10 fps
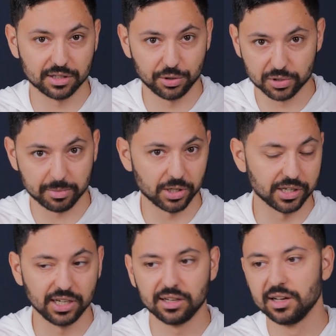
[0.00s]
the
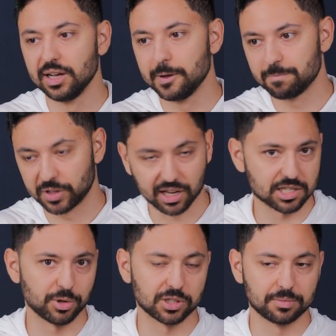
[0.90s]
usability, the
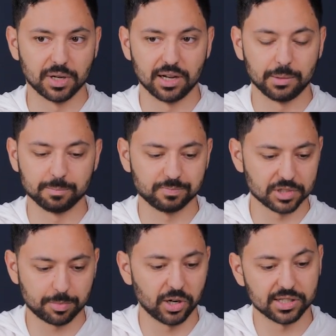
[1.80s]
customer
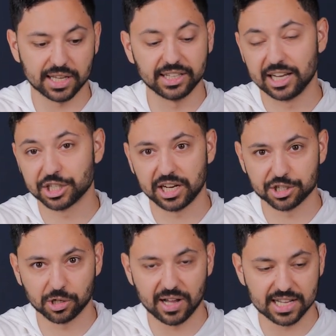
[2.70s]
experience, and the
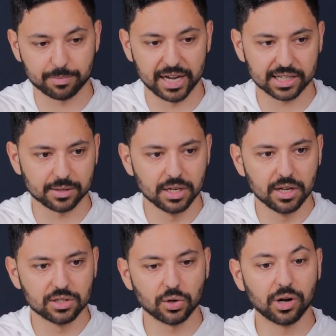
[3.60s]
educational aspect.
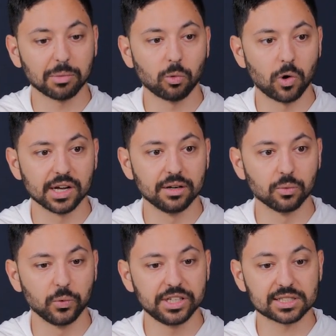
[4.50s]
So number
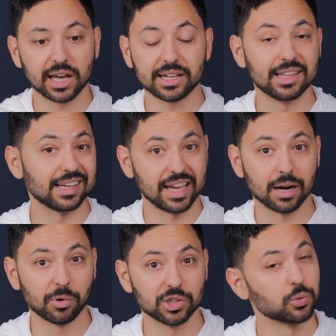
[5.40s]
one, we decided that
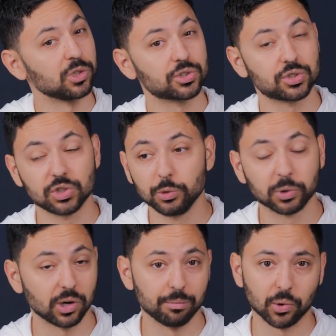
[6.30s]
cameras were
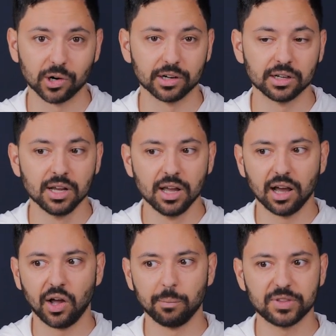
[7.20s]
super important.
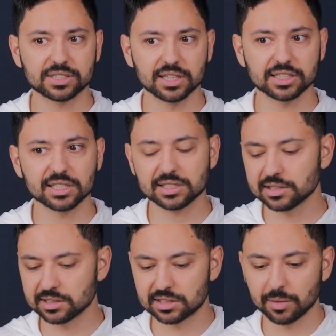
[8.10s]
This
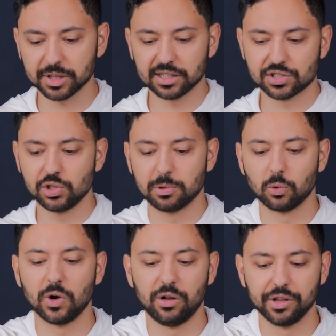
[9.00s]
isn't something that's super
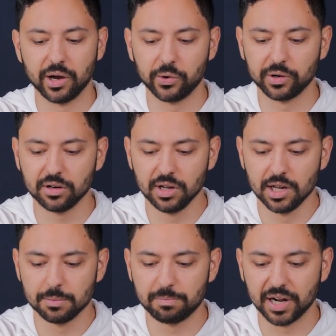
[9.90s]
well known
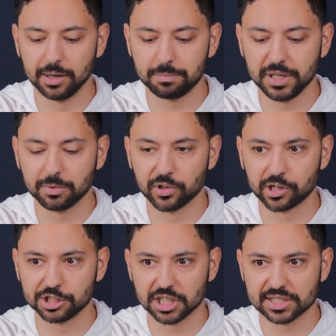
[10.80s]
by people
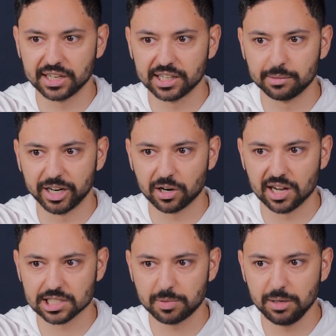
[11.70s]
that are just getting the
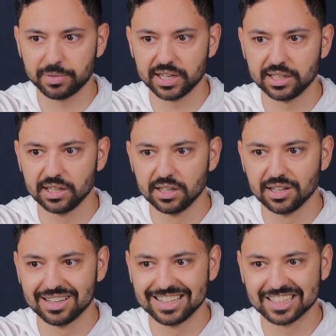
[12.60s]
microscopy, but
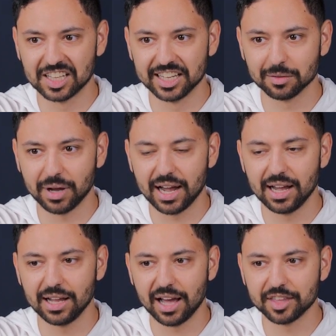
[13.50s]
like
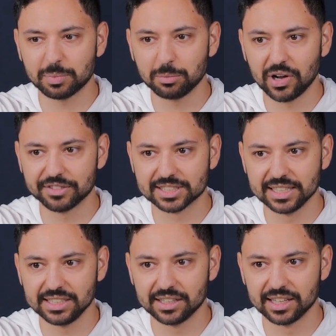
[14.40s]
I think people have this
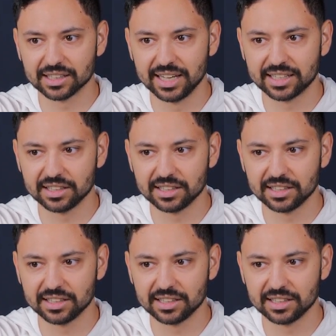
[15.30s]
idea that like